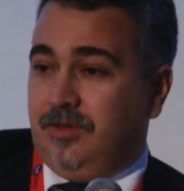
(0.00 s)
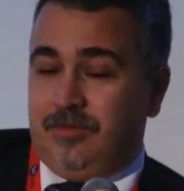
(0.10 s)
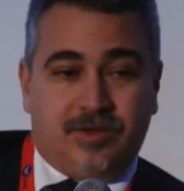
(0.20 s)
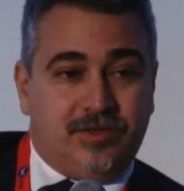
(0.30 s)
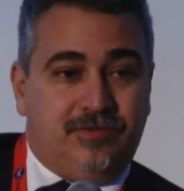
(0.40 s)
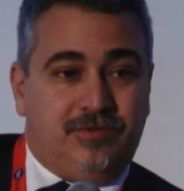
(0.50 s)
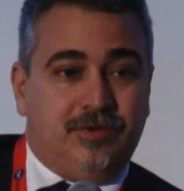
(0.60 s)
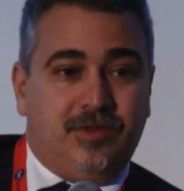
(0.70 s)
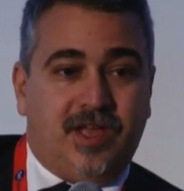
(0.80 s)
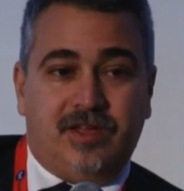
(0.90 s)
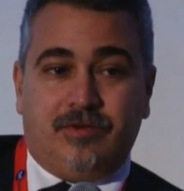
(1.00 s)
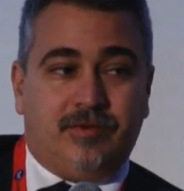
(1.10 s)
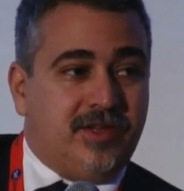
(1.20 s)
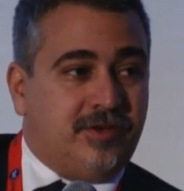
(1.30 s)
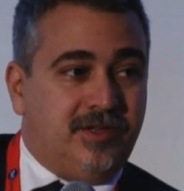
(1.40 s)
Because if you don't have a
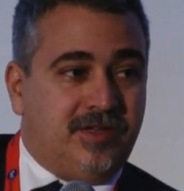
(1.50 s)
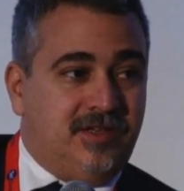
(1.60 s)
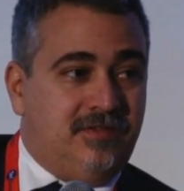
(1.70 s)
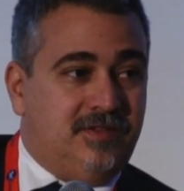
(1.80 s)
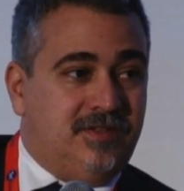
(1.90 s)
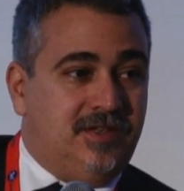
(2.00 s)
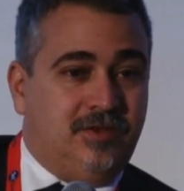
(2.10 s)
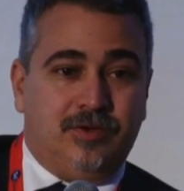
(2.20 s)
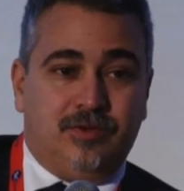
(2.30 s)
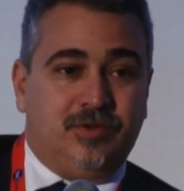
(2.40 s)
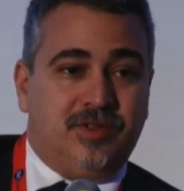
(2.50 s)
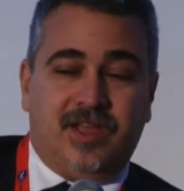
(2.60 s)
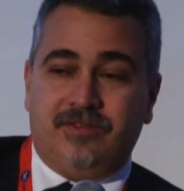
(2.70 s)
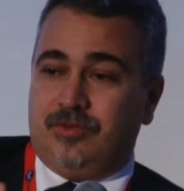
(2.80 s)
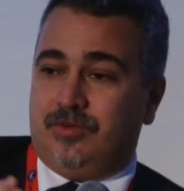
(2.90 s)
right connectivity, you don't
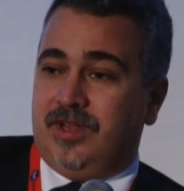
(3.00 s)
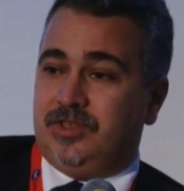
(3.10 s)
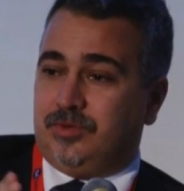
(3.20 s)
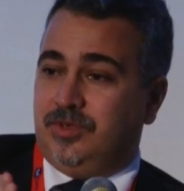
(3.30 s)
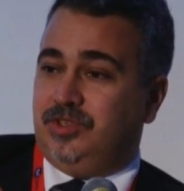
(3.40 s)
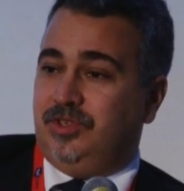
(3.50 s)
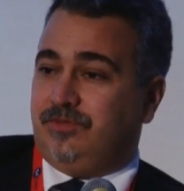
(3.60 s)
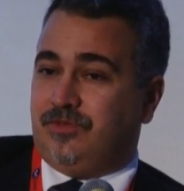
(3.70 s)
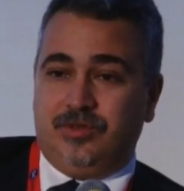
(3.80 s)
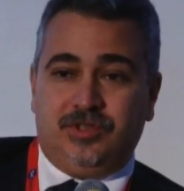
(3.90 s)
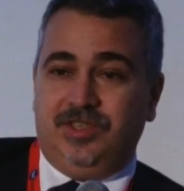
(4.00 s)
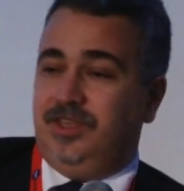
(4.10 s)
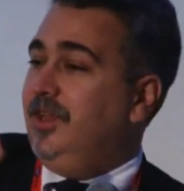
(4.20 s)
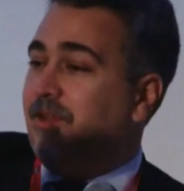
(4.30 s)
have the right 3G, 4G,